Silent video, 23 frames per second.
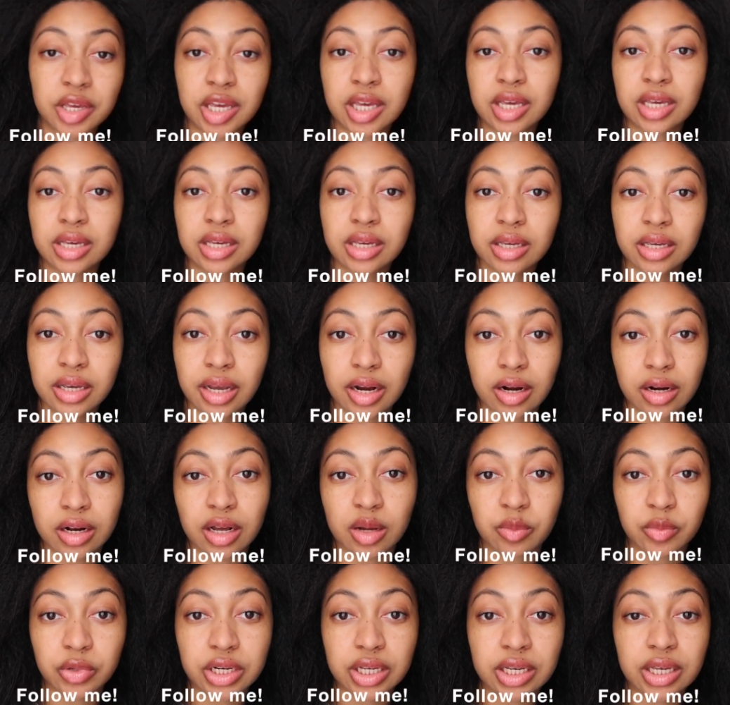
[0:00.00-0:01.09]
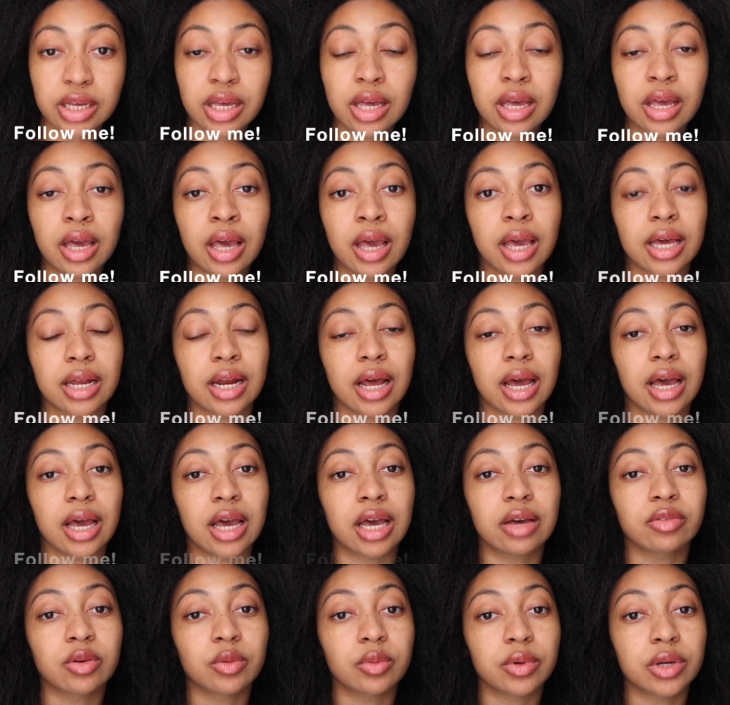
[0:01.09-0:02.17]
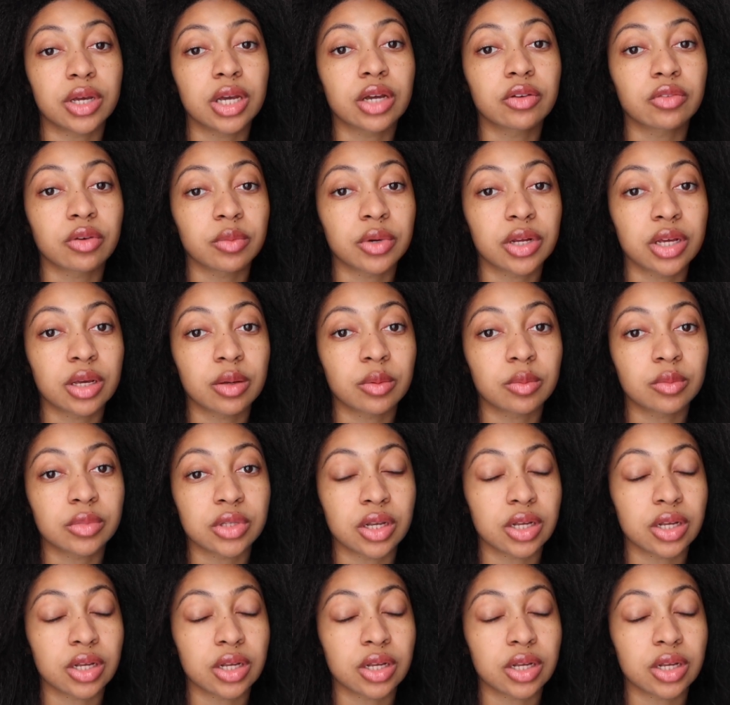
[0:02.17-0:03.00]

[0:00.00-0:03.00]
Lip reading: Me Hair Company, and I have a wig from them,